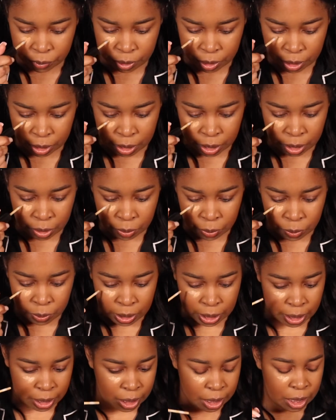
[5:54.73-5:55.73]
get what
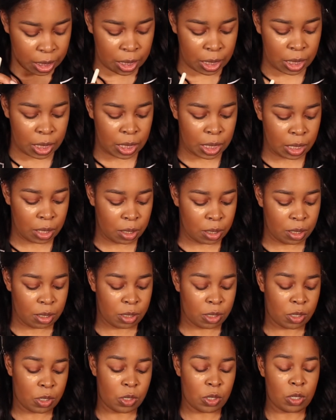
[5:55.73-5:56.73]
I need
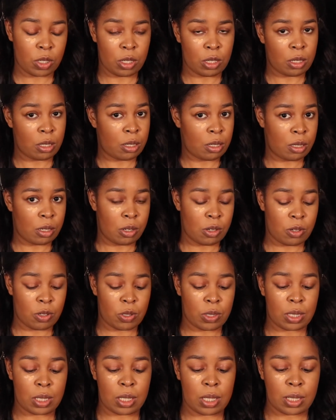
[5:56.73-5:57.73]

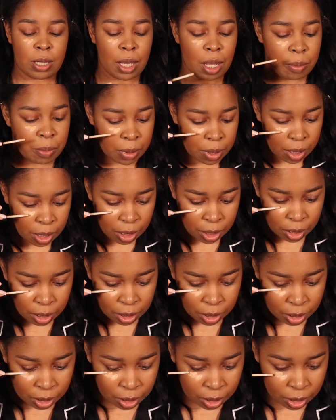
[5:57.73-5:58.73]
onto this
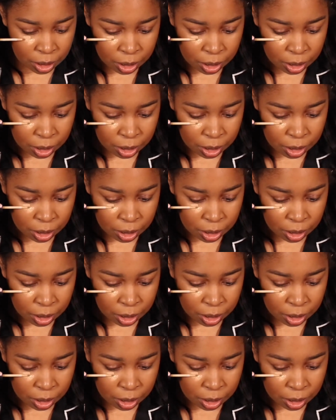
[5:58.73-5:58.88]
applicator.